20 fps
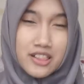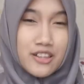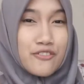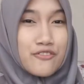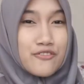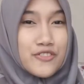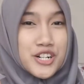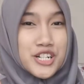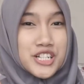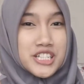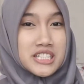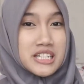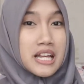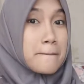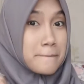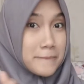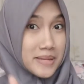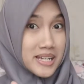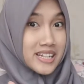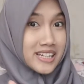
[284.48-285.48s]
the first
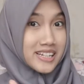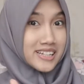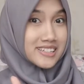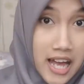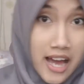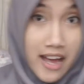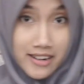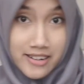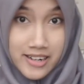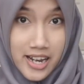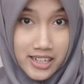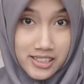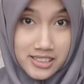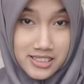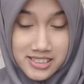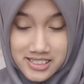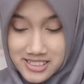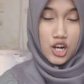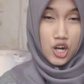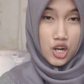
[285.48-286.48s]
meeting.
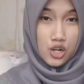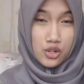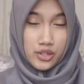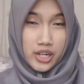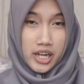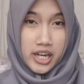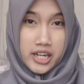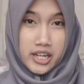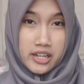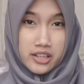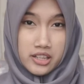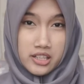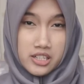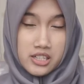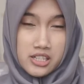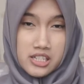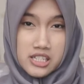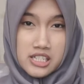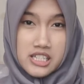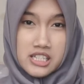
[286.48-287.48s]
Next, okay,
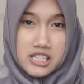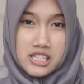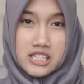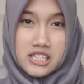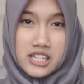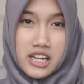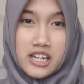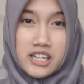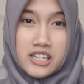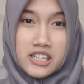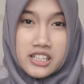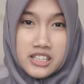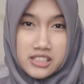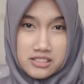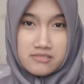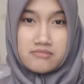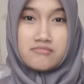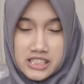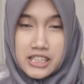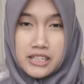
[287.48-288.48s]
the
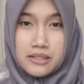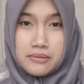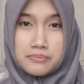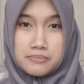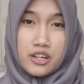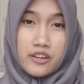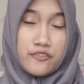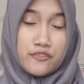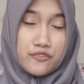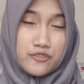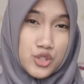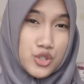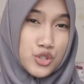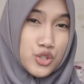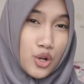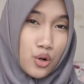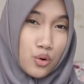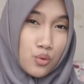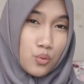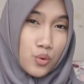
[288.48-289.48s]
second tip. If you
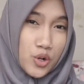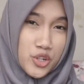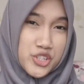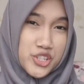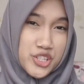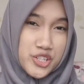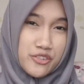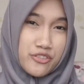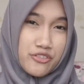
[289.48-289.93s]
don't want to